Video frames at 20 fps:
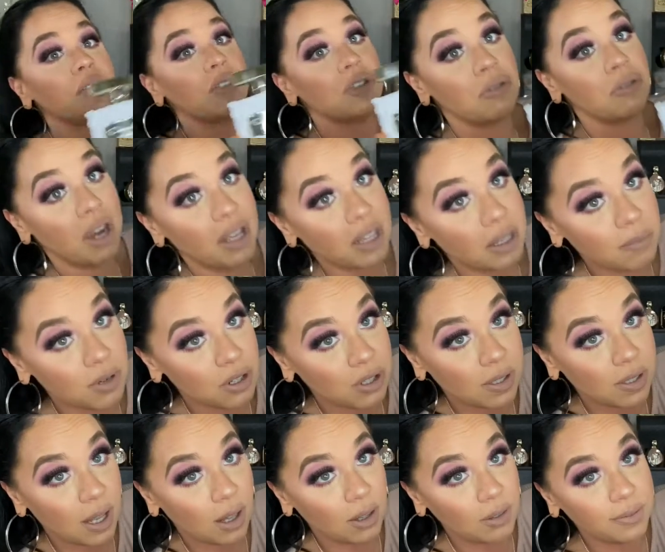Try them
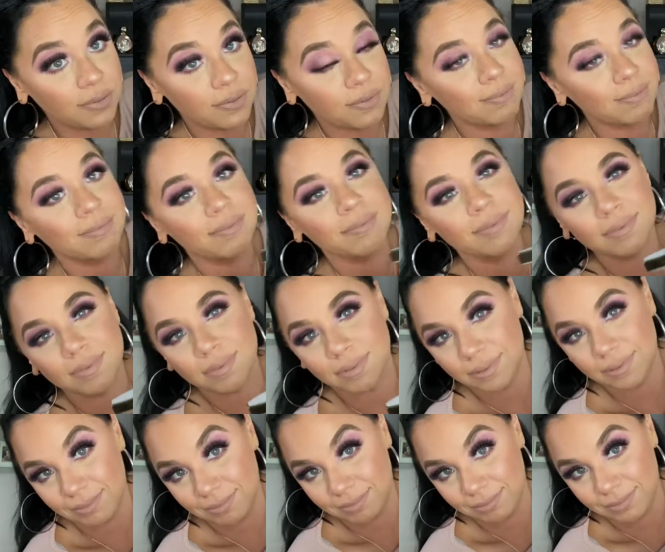yourself
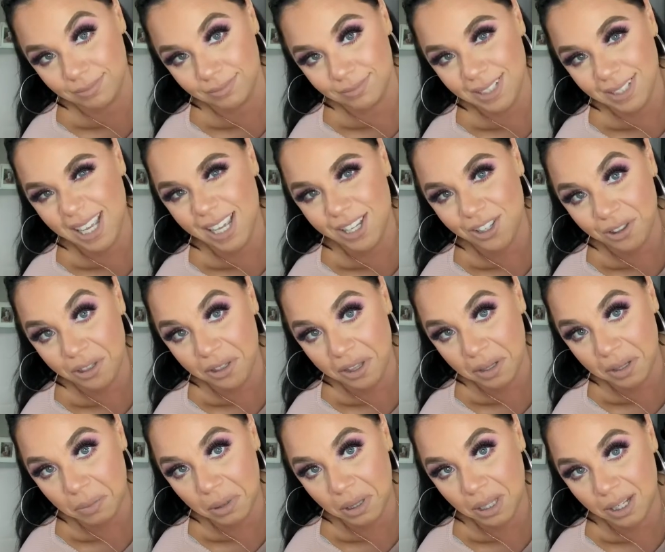and you'll
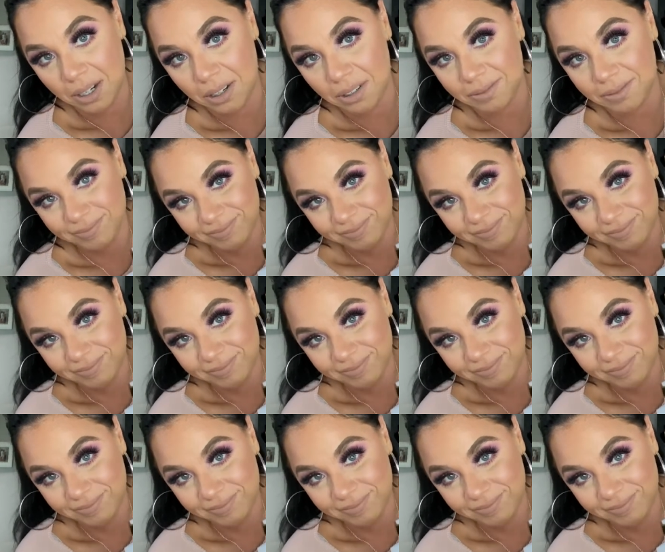thank me later.